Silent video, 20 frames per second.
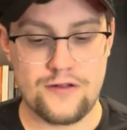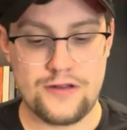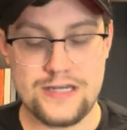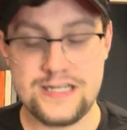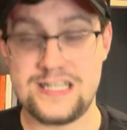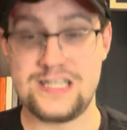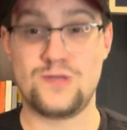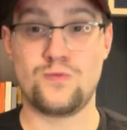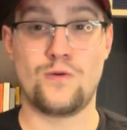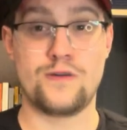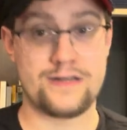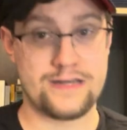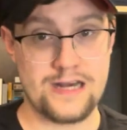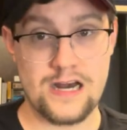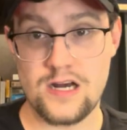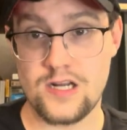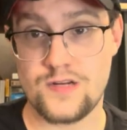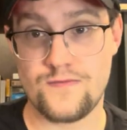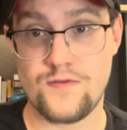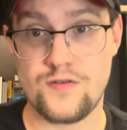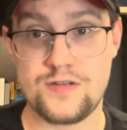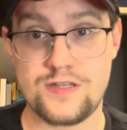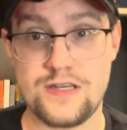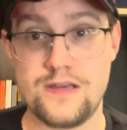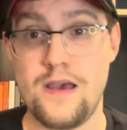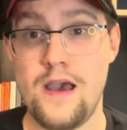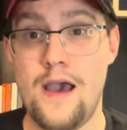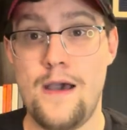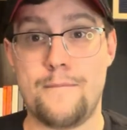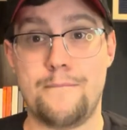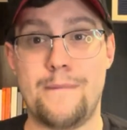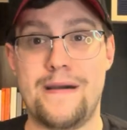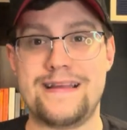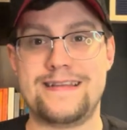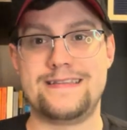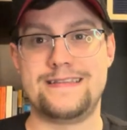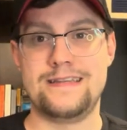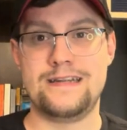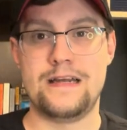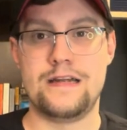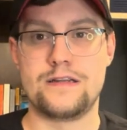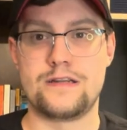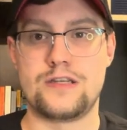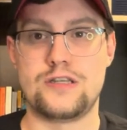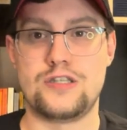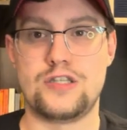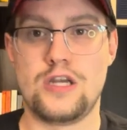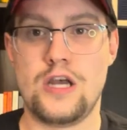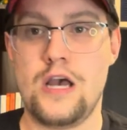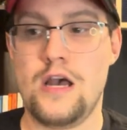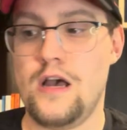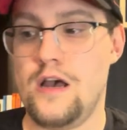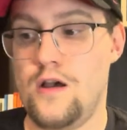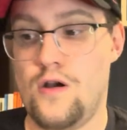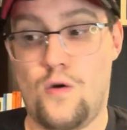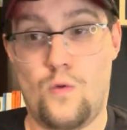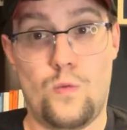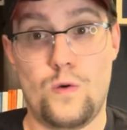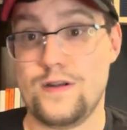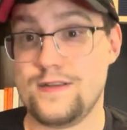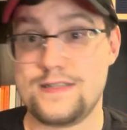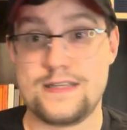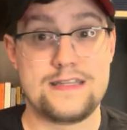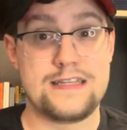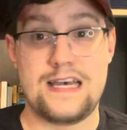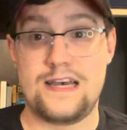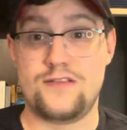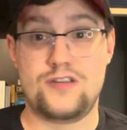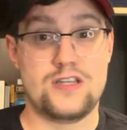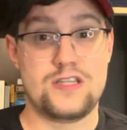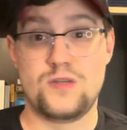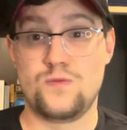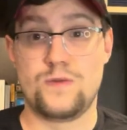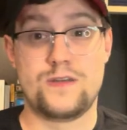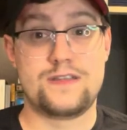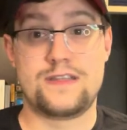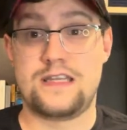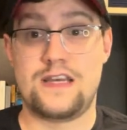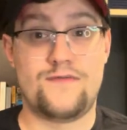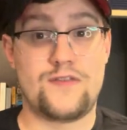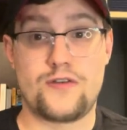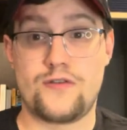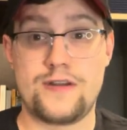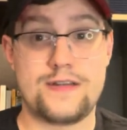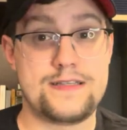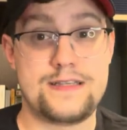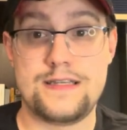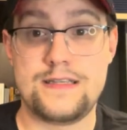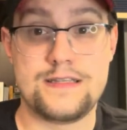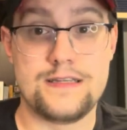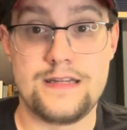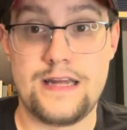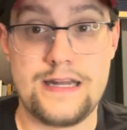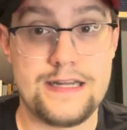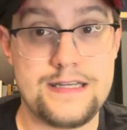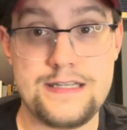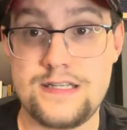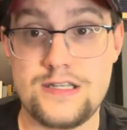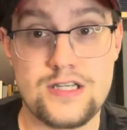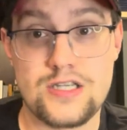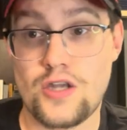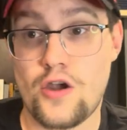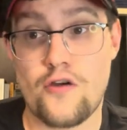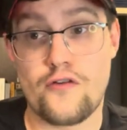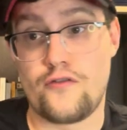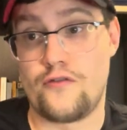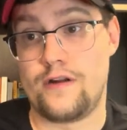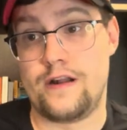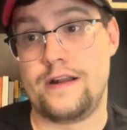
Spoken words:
This is where the controversy might sit in because Justin Wilson's having a great season, and he's the starter.